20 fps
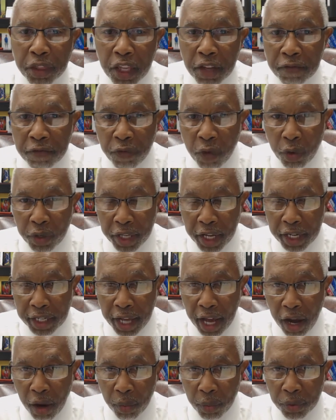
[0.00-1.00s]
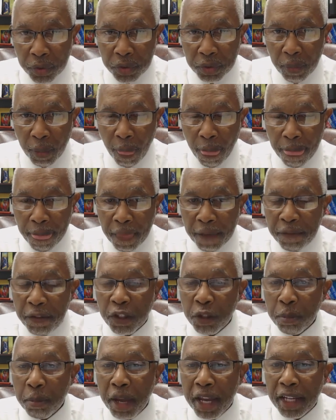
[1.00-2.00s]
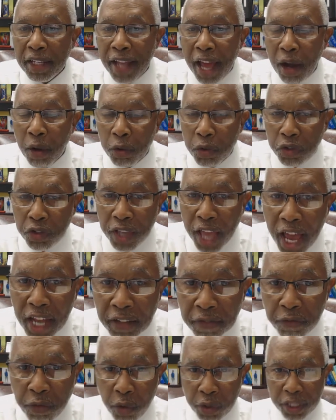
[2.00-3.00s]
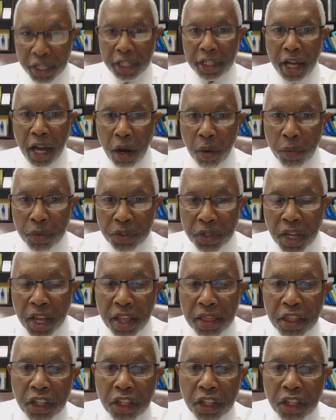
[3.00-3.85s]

within 48 hours. If it's made outside of 48 hours,